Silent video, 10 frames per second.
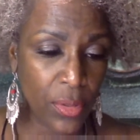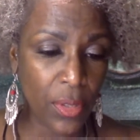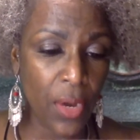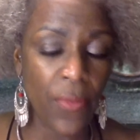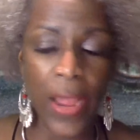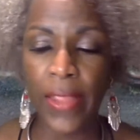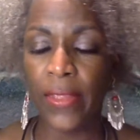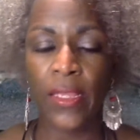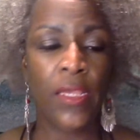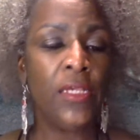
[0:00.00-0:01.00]
All right?
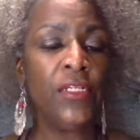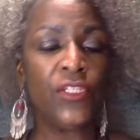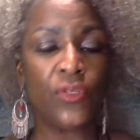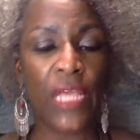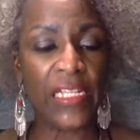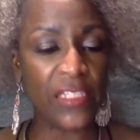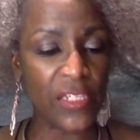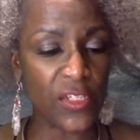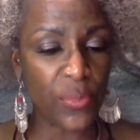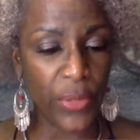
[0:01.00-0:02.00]
So that's the
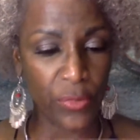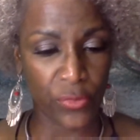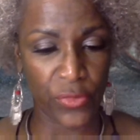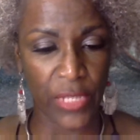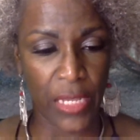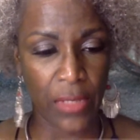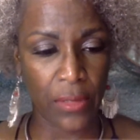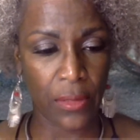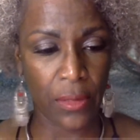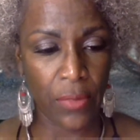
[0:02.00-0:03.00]
spiritual side.
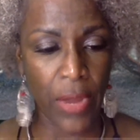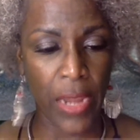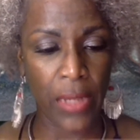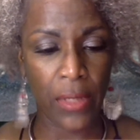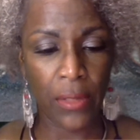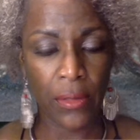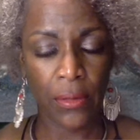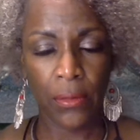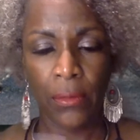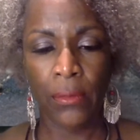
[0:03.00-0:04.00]
All right?
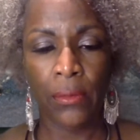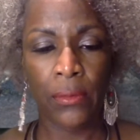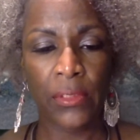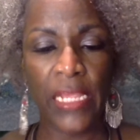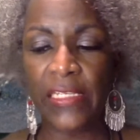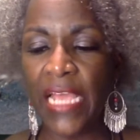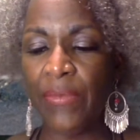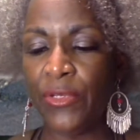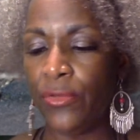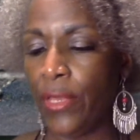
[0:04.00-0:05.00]
Take time
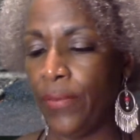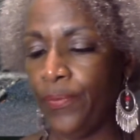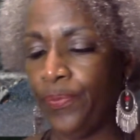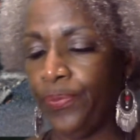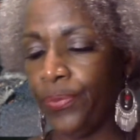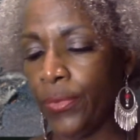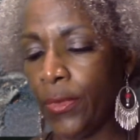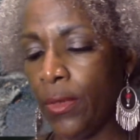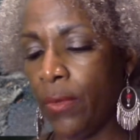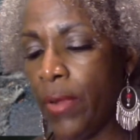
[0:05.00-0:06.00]
to do that.
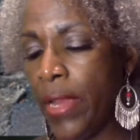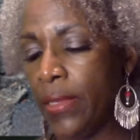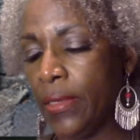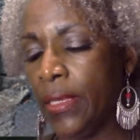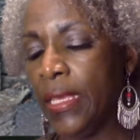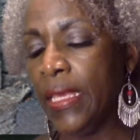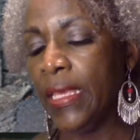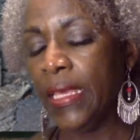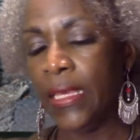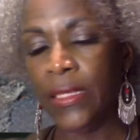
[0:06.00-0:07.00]
All right?
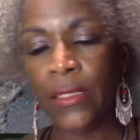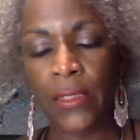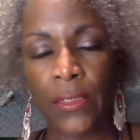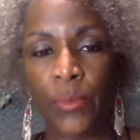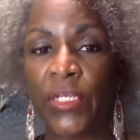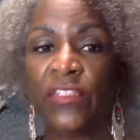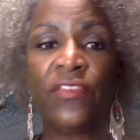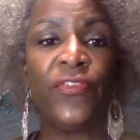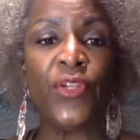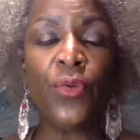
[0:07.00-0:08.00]
Because
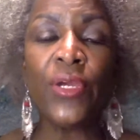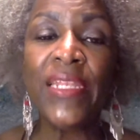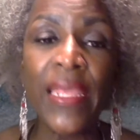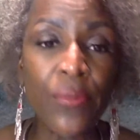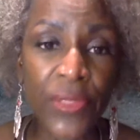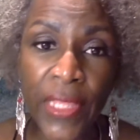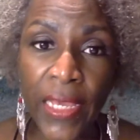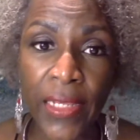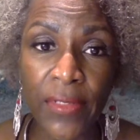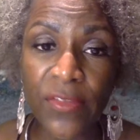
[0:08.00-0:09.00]
if you don't connect with
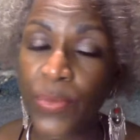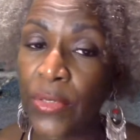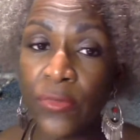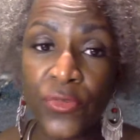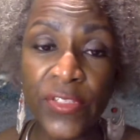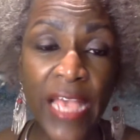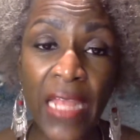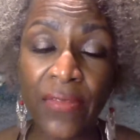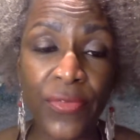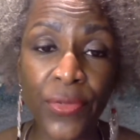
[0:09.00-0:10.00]
that spiritual
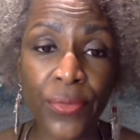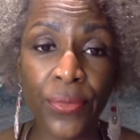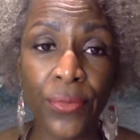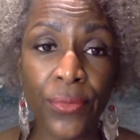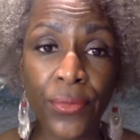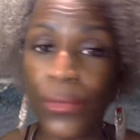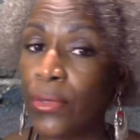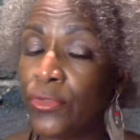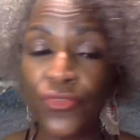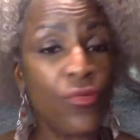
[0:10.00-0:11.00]
side of you, you're
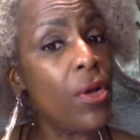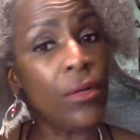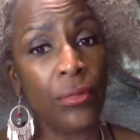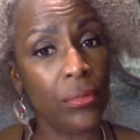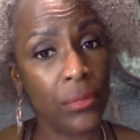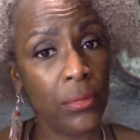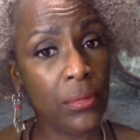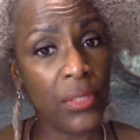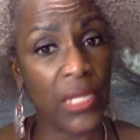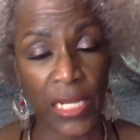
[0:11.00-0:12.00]
going to struggle
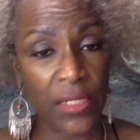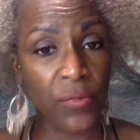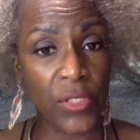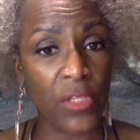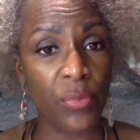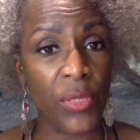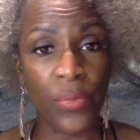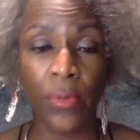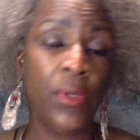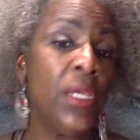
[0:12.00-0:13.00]
connecting with other
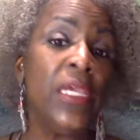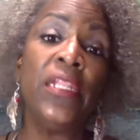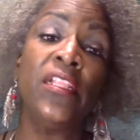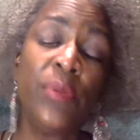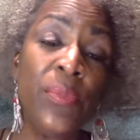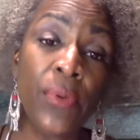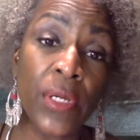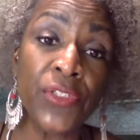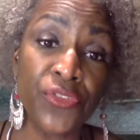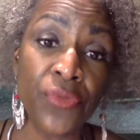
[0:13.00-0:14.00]
people. And other people are
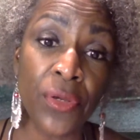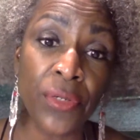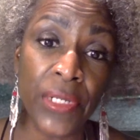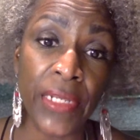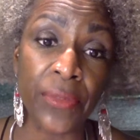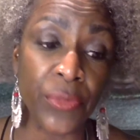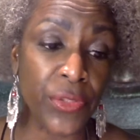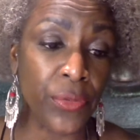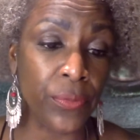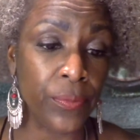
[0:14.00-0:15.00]
going to struggle connecting
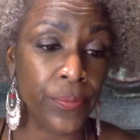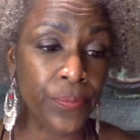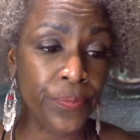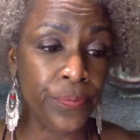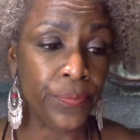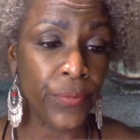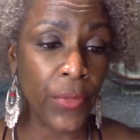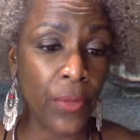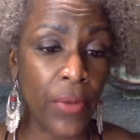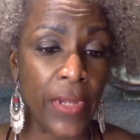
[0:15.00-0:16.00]
with you.
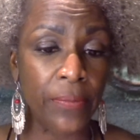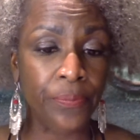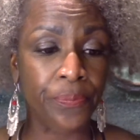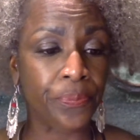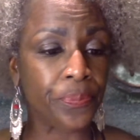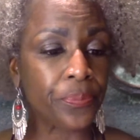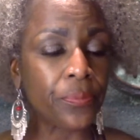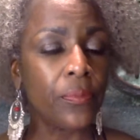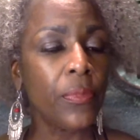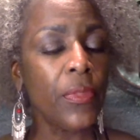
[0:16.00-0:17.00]
All right?
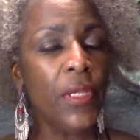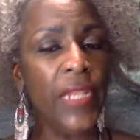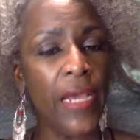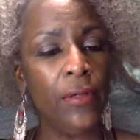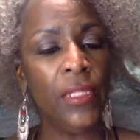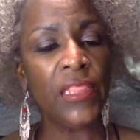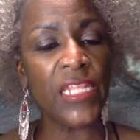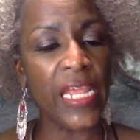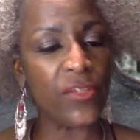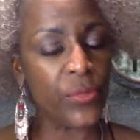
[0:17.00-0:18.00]
Now, the
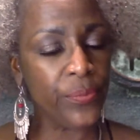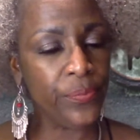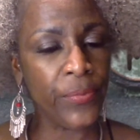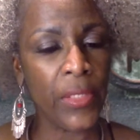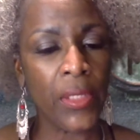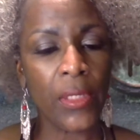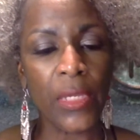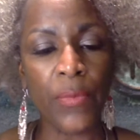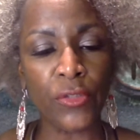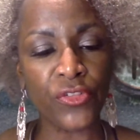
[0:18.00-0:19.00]
next one,
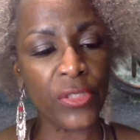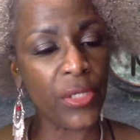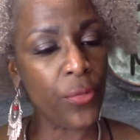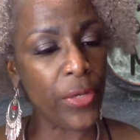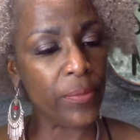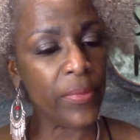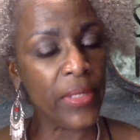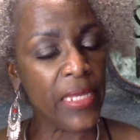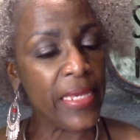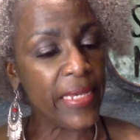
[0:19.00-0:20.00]
emotionally equipped.
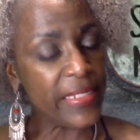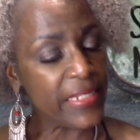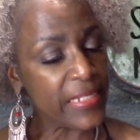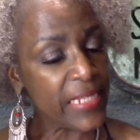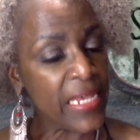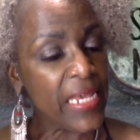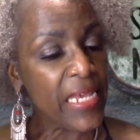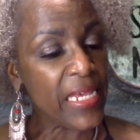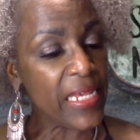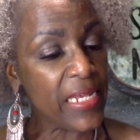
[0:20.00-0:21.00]
It says,
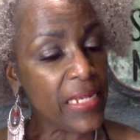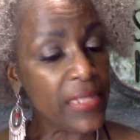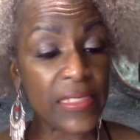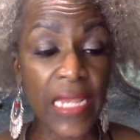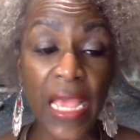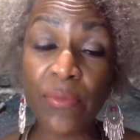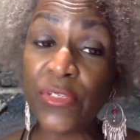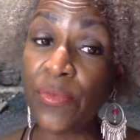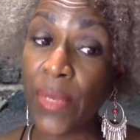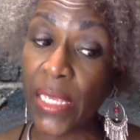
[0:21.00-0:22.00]
it's time
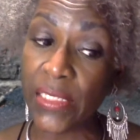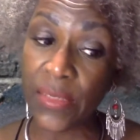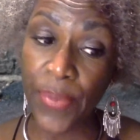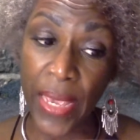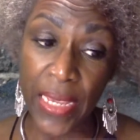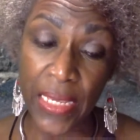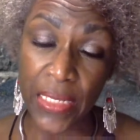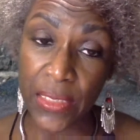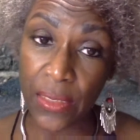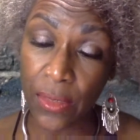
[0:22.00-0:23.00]
to make
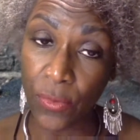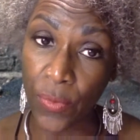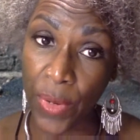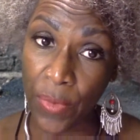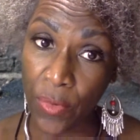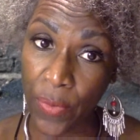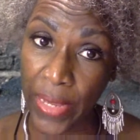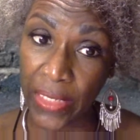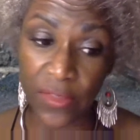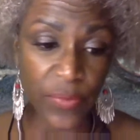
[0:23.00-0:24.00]
space. Remember, we're
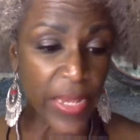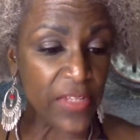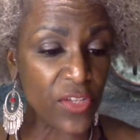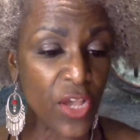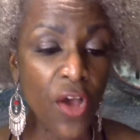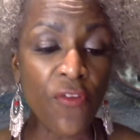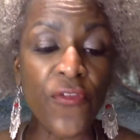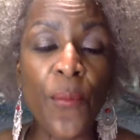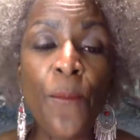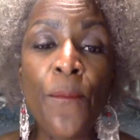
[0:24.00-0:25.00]
making space
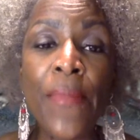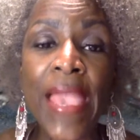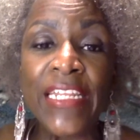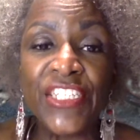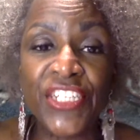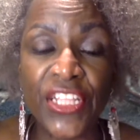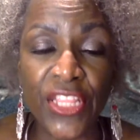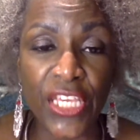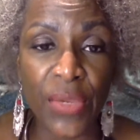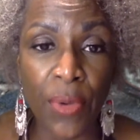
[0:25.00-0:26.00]
for managing
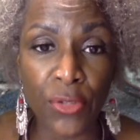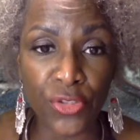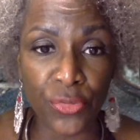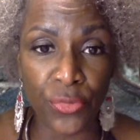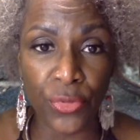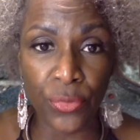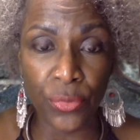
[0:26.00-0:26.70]
the emotional you.